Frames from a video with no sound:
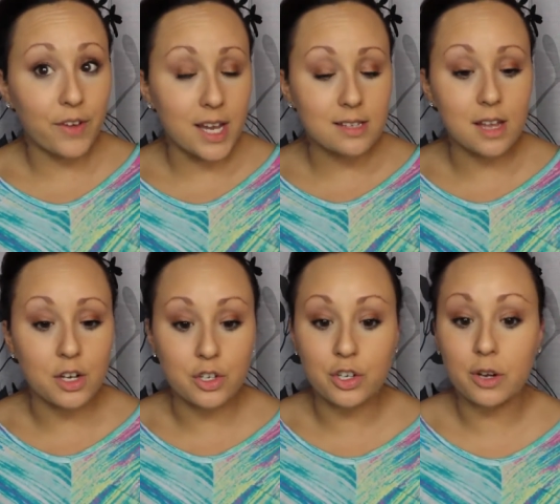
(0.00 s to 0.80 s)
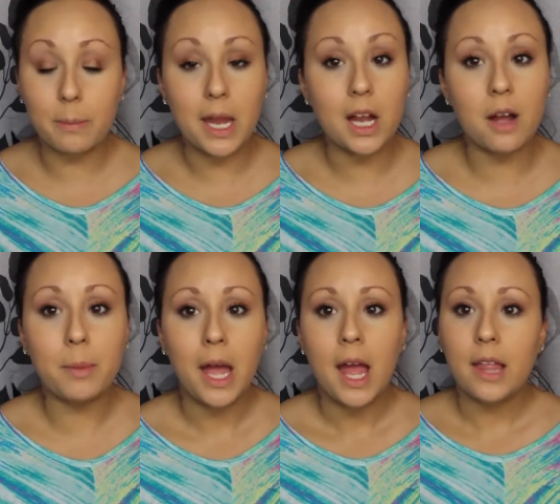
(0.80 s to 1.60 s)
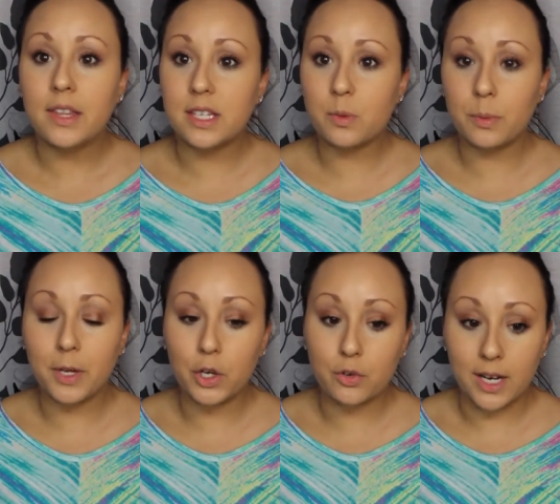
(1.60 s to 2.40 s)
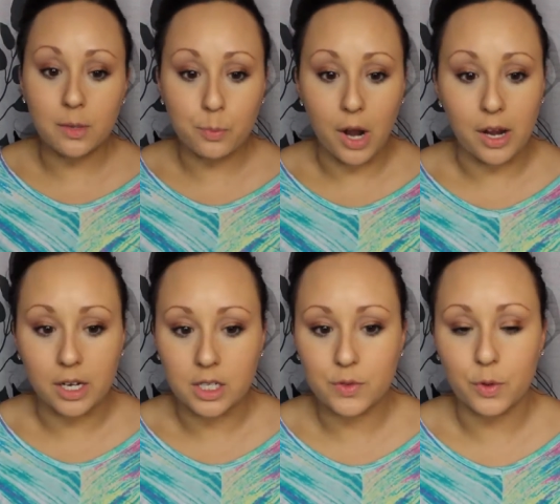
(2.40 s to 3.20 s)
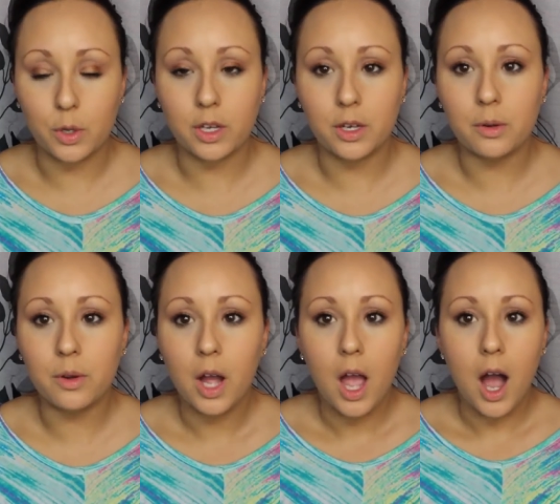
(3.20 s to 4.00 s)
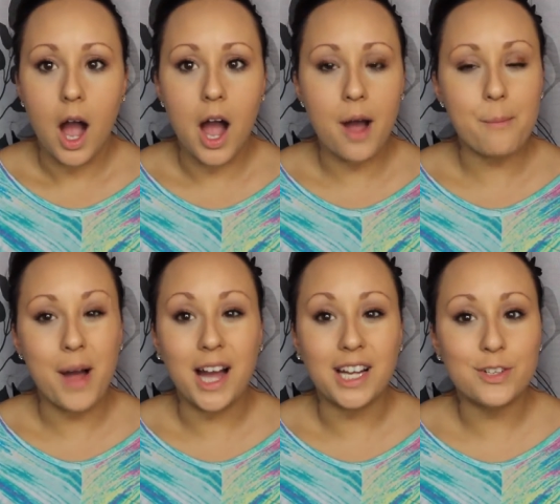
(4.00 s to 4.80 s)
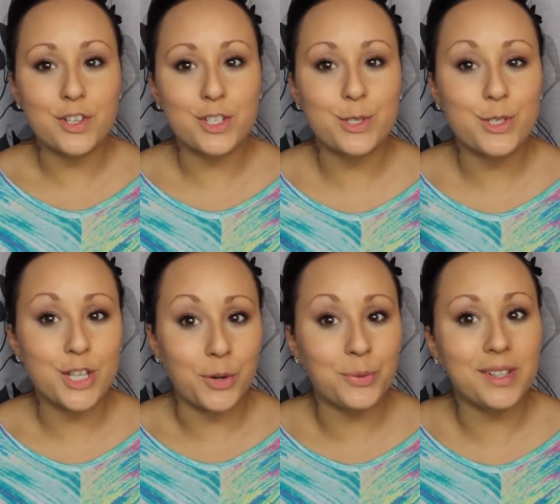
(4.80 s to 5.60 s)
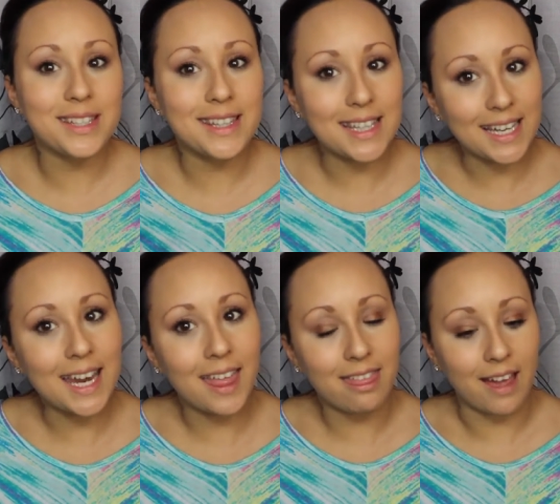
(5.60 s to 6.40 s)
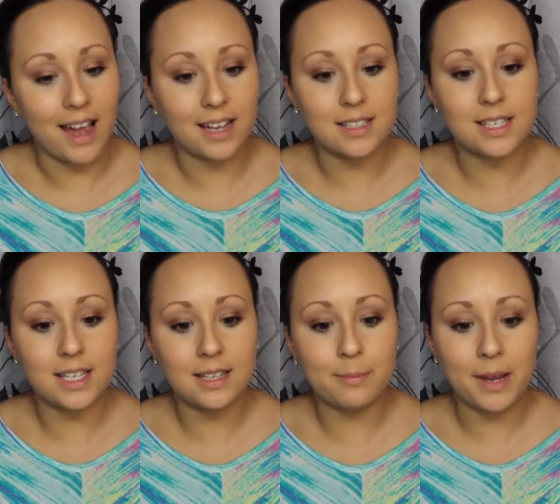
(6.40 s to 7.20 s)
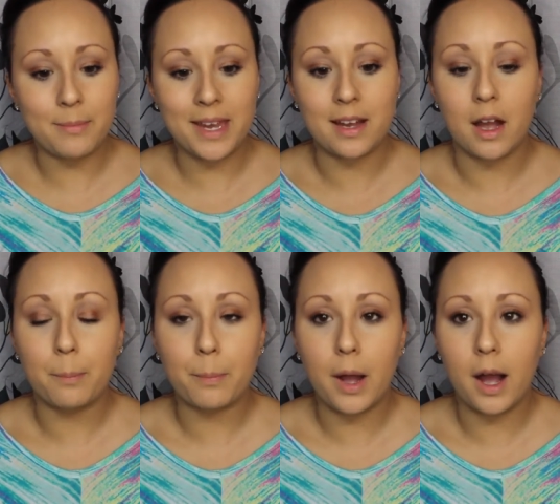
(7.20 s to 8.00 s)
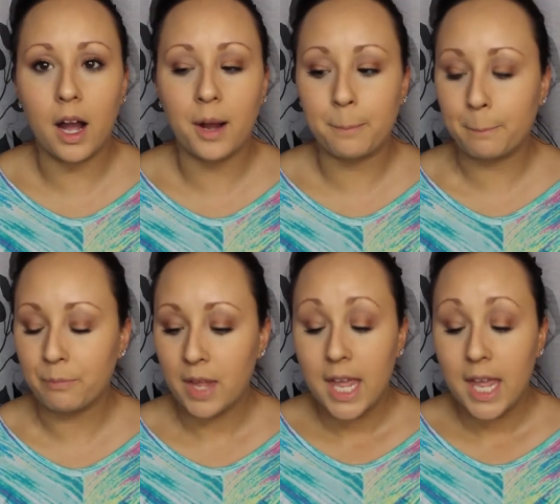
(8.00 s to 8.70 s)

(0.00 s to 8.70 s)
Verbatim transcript: face under your makeup, this would be a great product for you. um, I just don't like that in my makeup. Um,